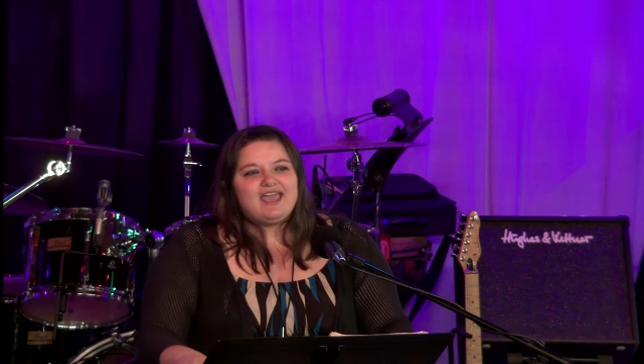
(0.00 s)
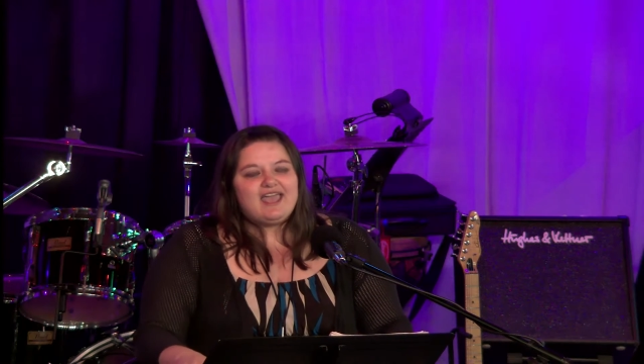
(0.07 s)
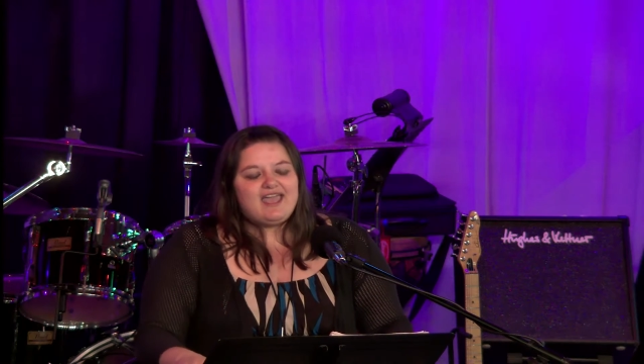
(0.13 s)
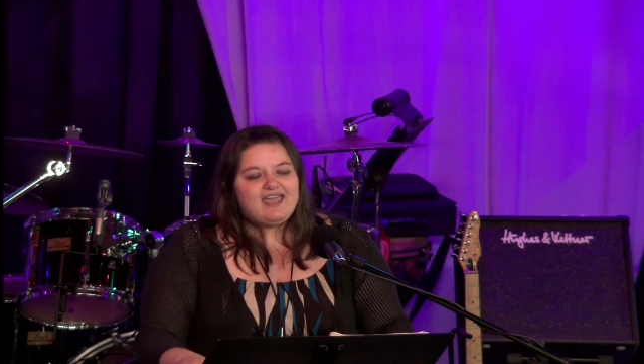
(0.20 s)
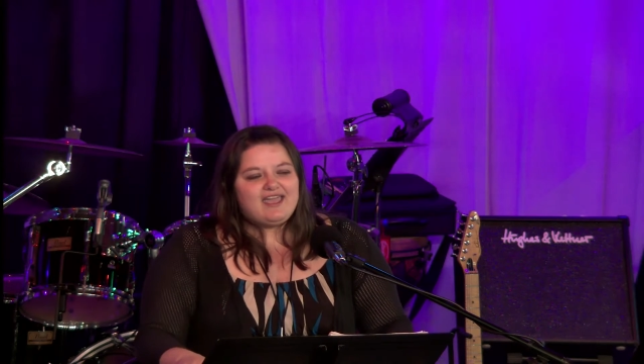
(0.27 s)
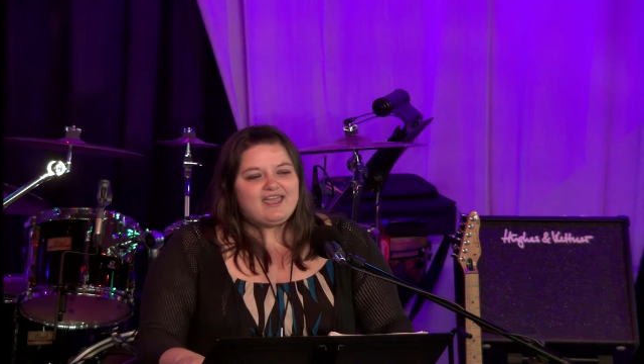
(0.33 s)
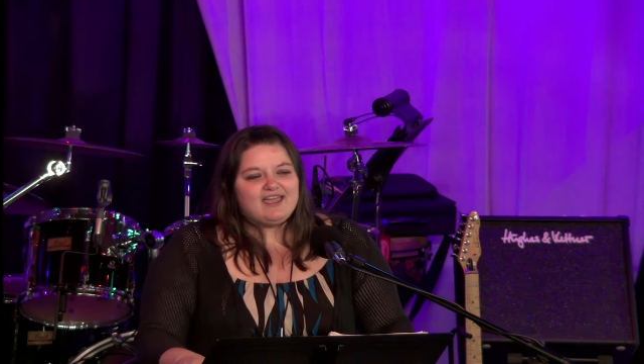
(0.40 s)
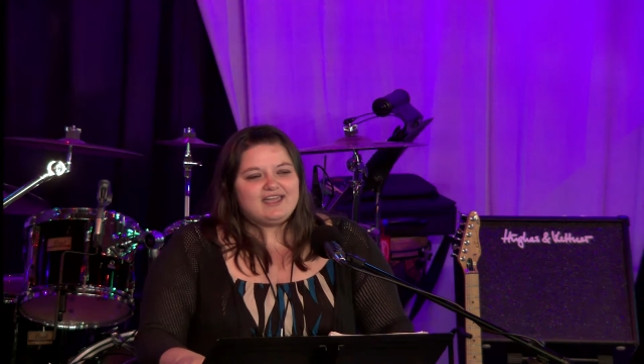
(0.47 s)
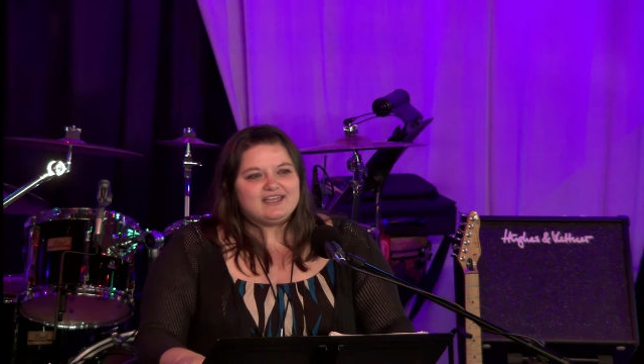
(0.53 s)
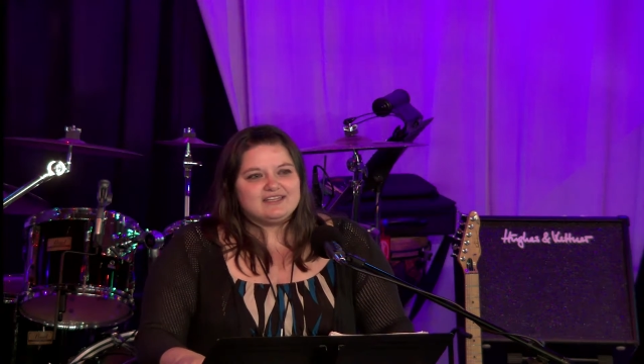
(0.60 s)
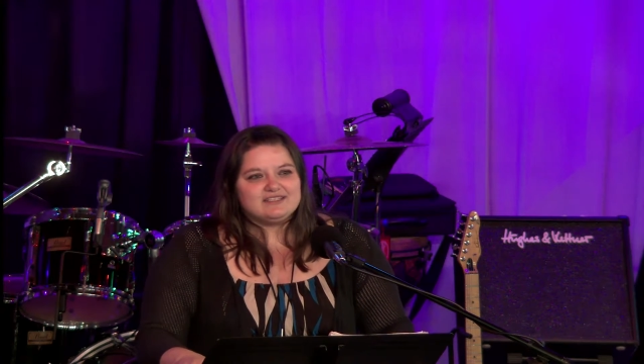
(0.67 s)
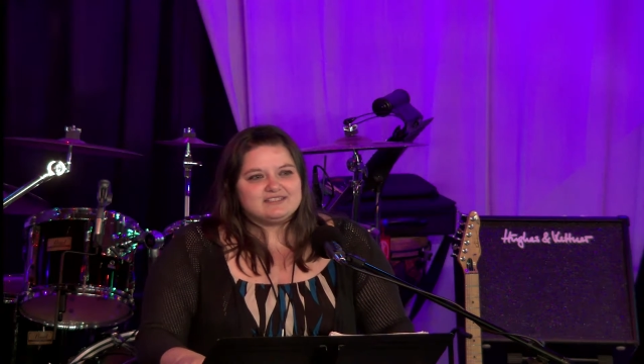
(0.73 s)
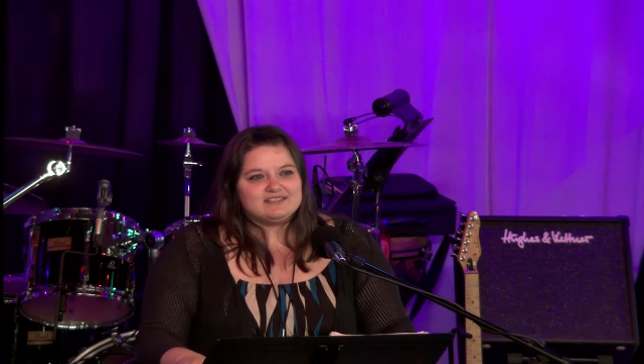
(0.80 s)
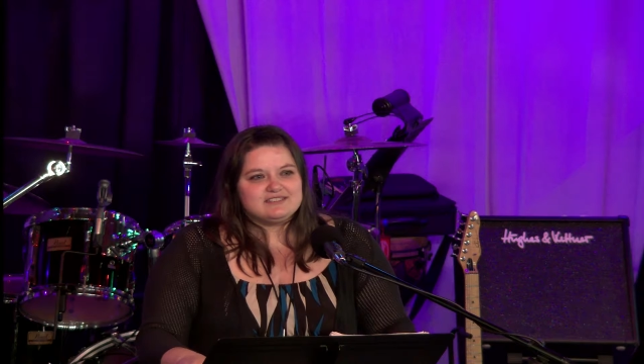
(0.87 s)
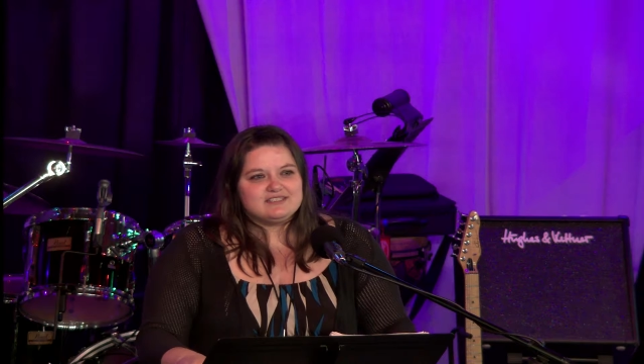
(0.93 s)

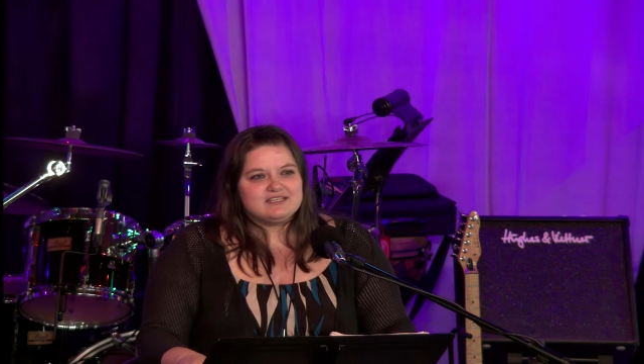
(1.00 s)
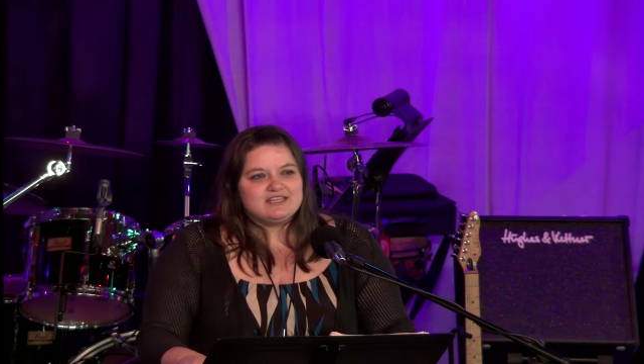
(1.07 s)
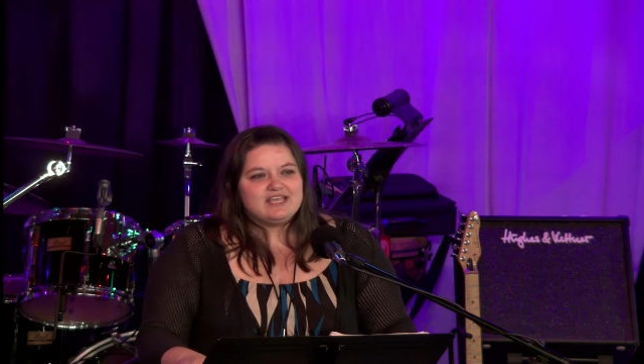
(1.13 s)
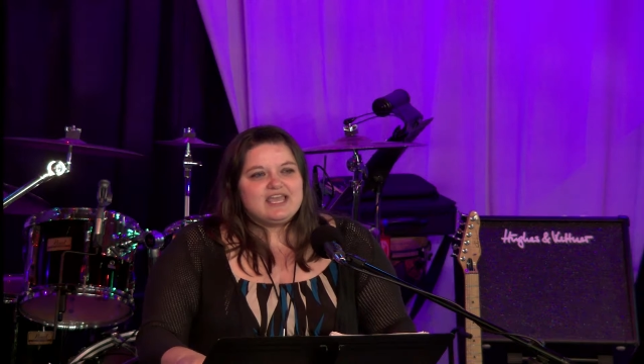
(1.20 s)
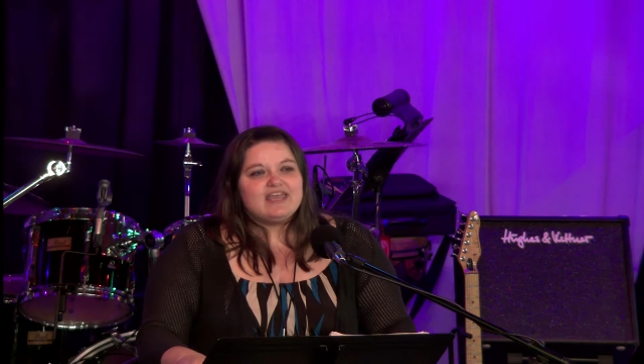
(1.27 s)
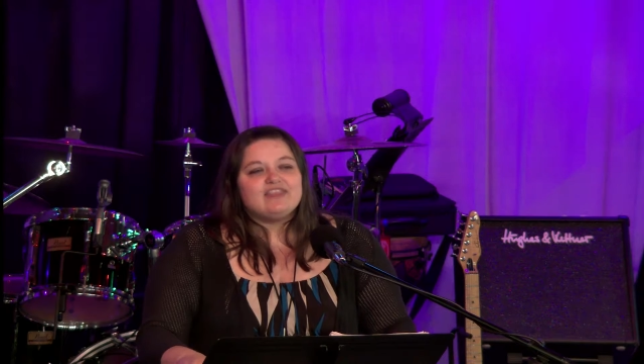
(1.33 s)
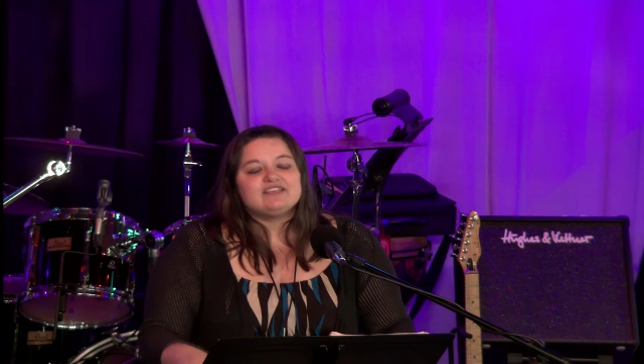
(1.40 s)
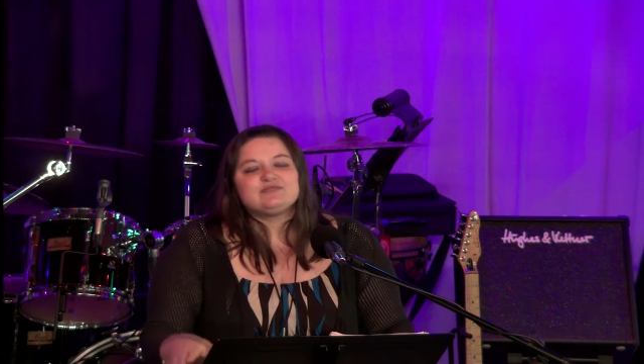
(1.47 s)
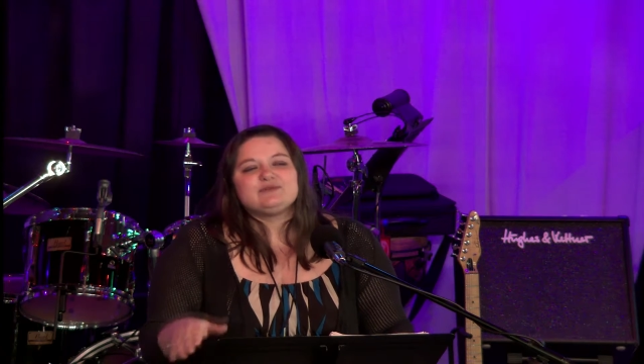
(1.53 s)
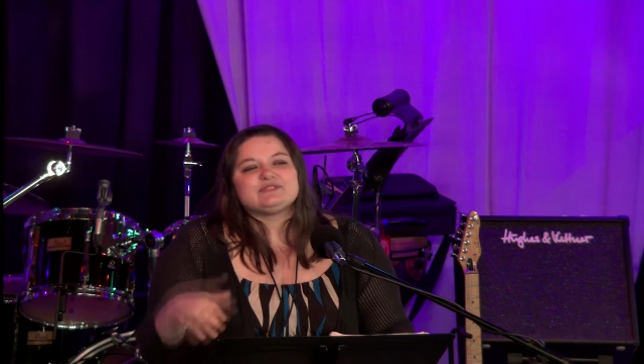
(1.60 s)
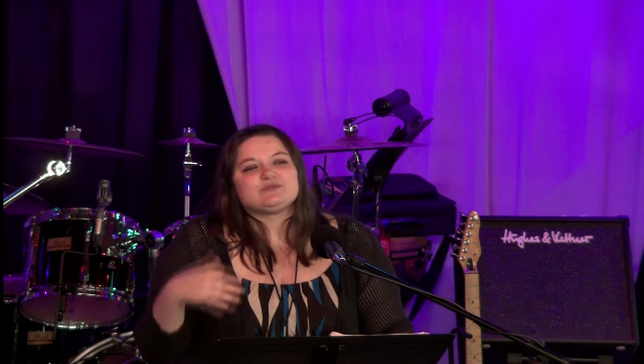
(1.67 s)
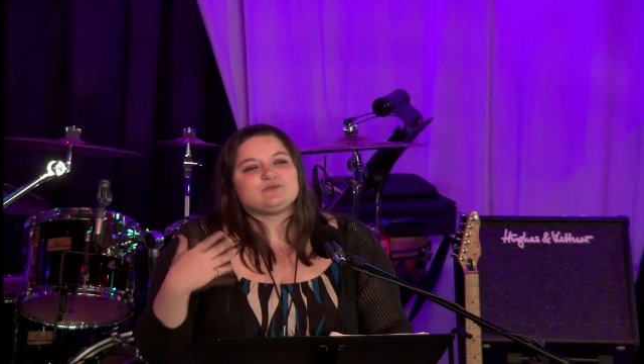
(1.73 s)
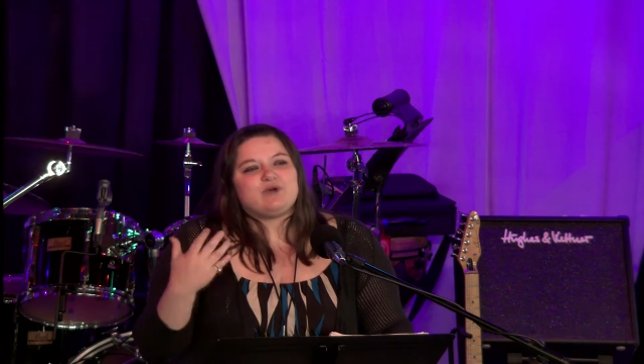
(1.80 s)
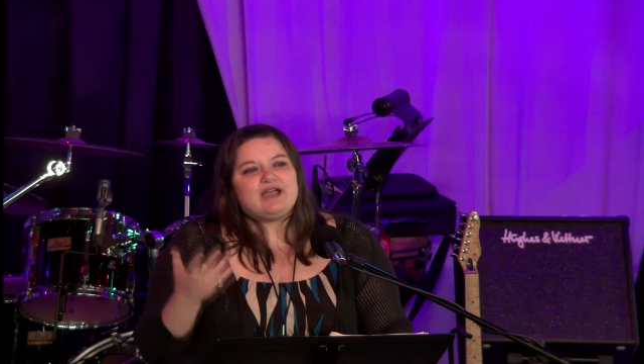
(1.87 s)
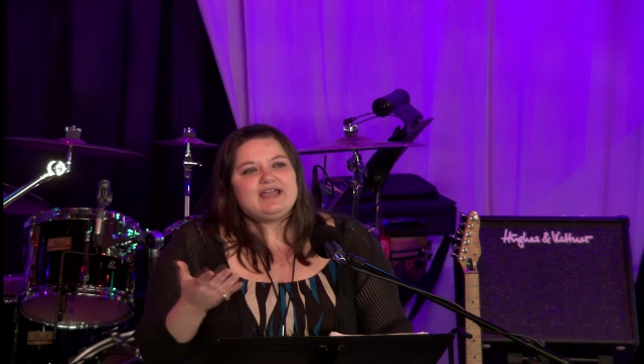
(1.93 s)
And this
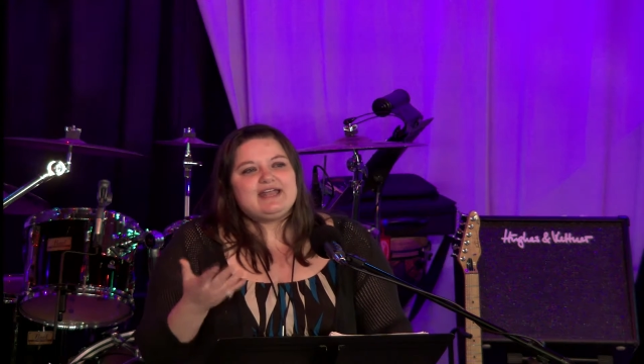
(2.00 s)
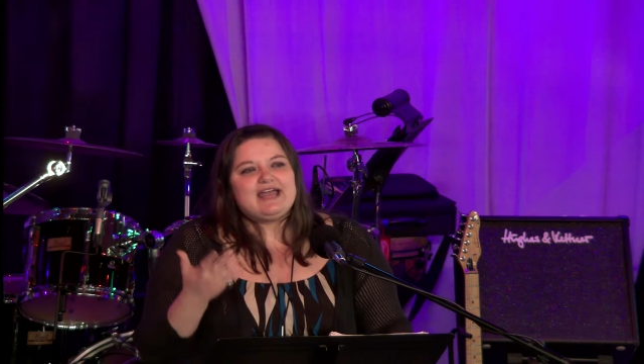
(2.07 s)
was right